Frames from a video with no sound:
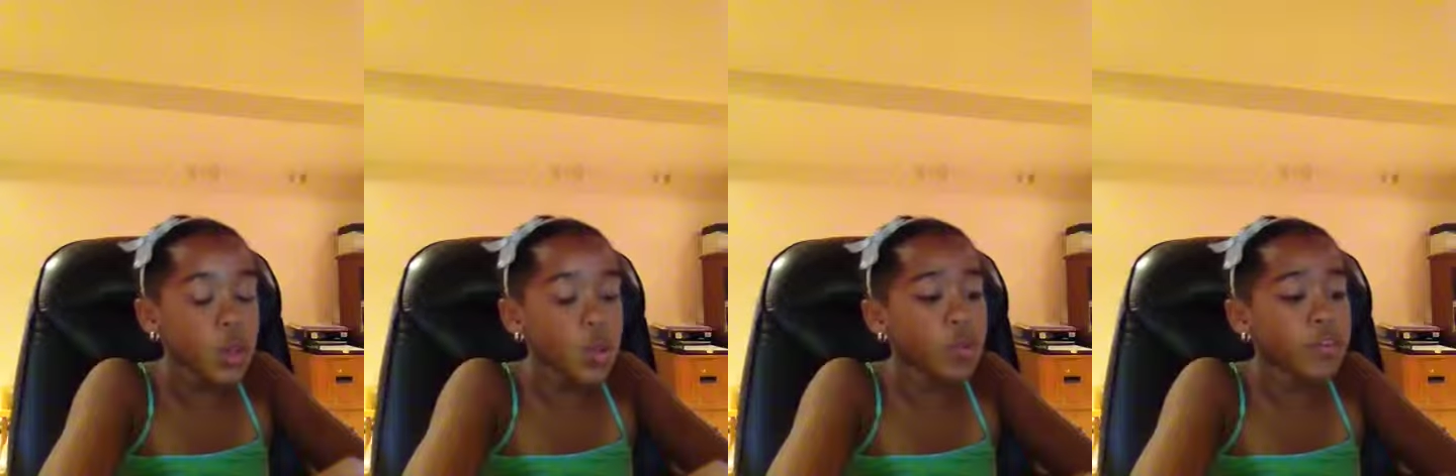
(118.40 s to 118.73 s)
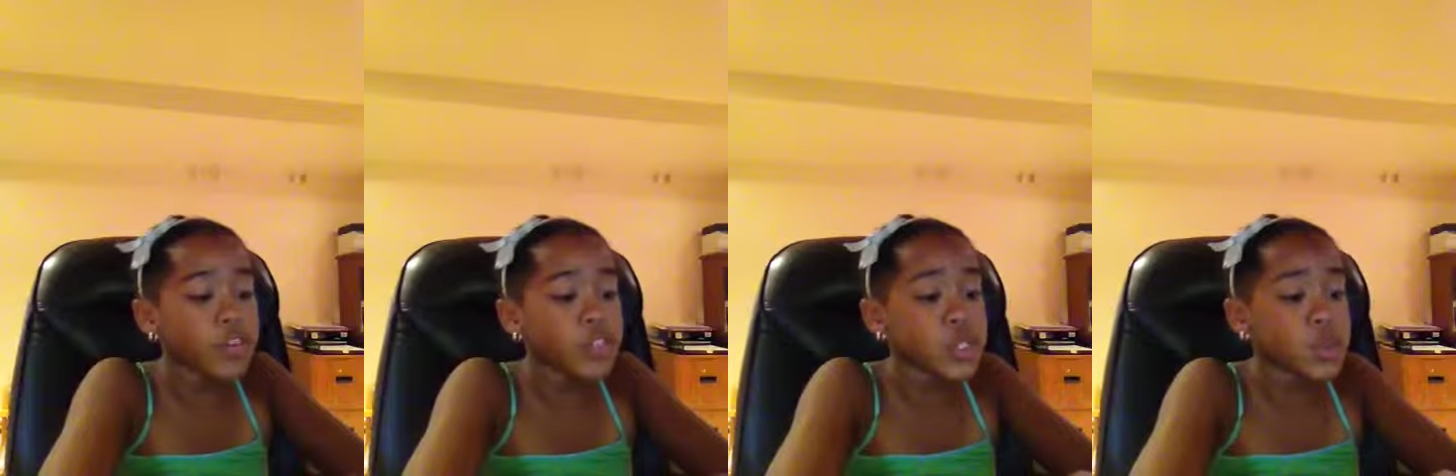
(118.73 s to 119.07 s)
One
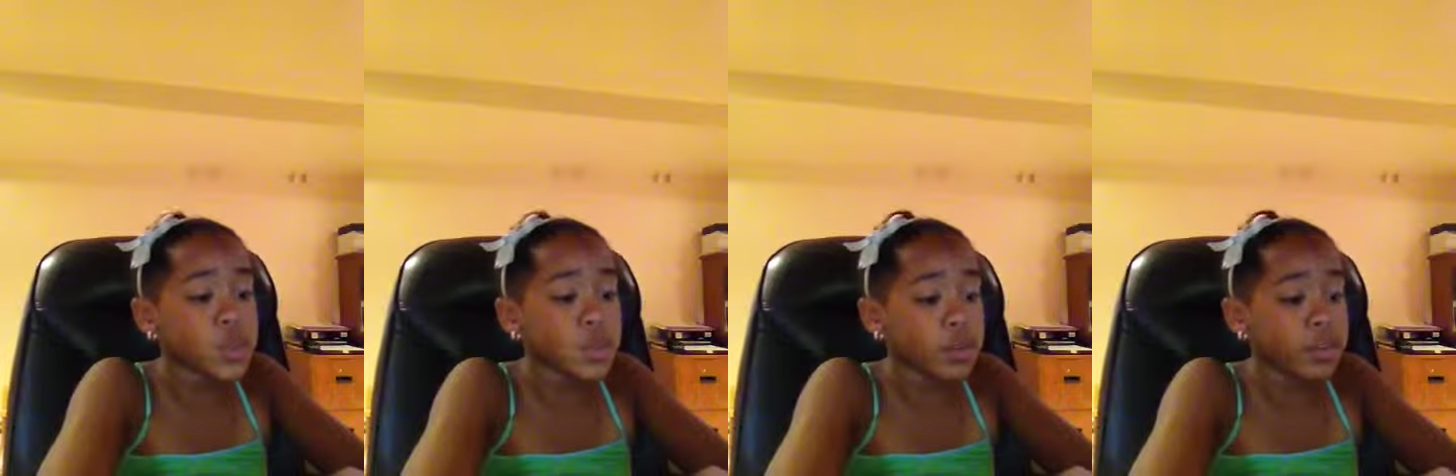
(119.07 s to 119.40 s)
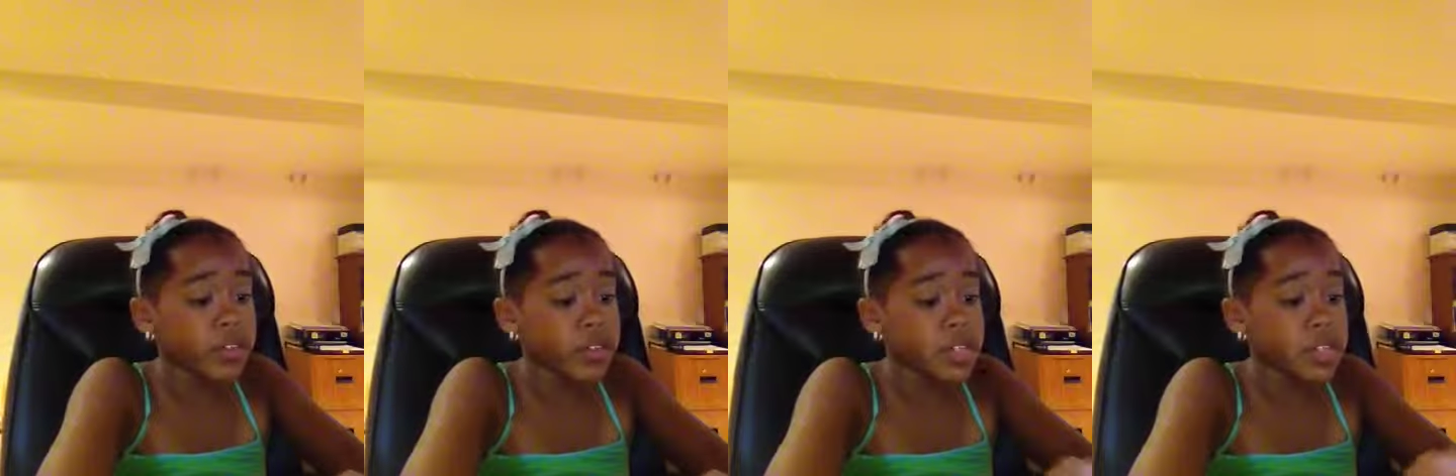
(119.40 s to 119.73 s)
for school and one
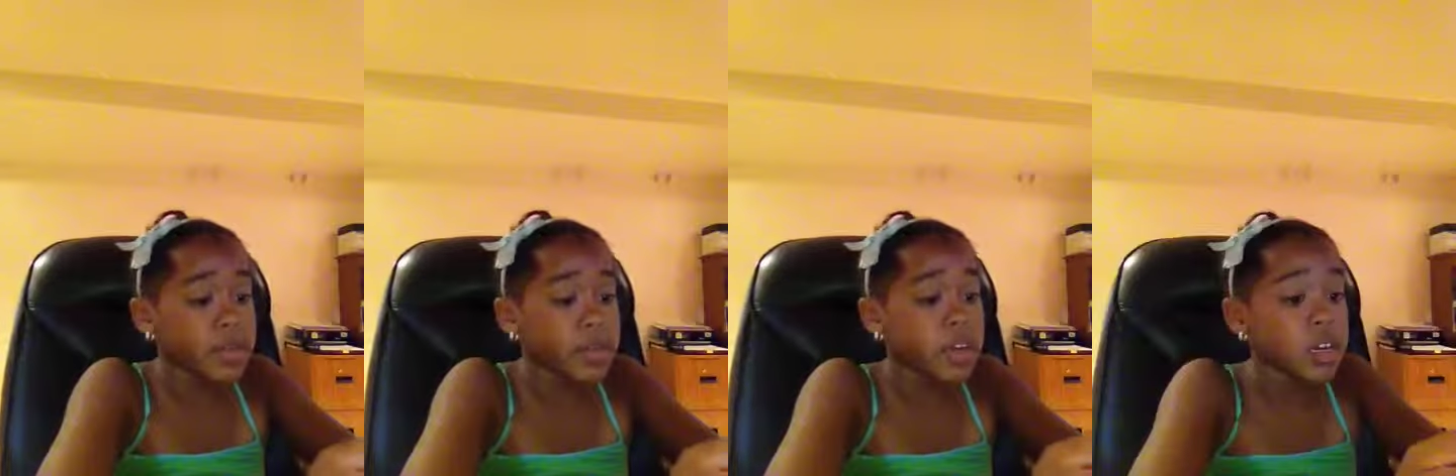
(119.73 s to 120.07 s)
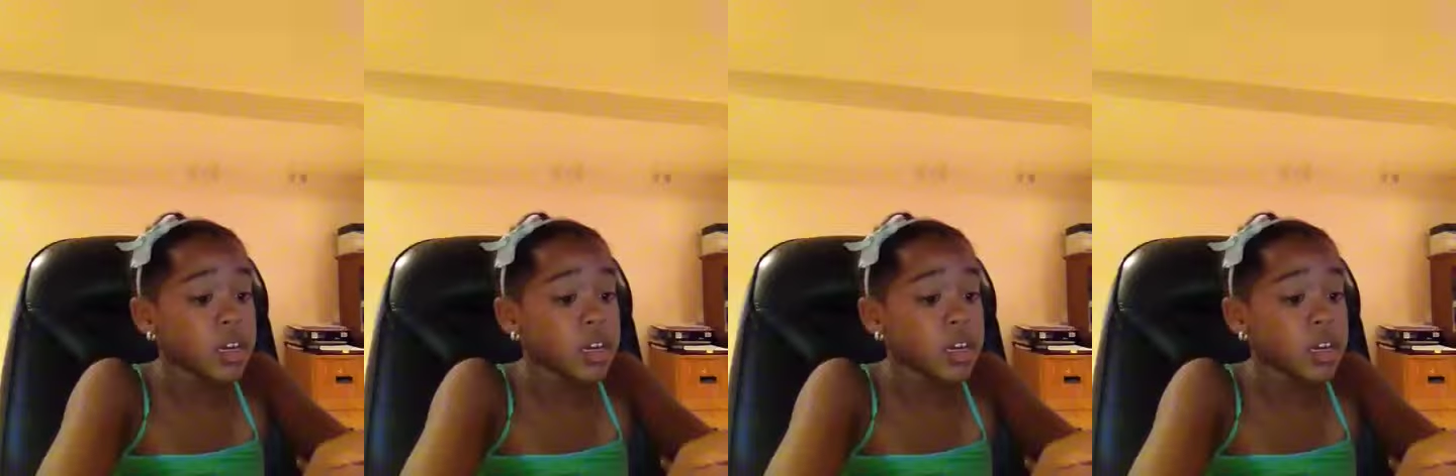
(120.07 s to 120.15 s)
for summer.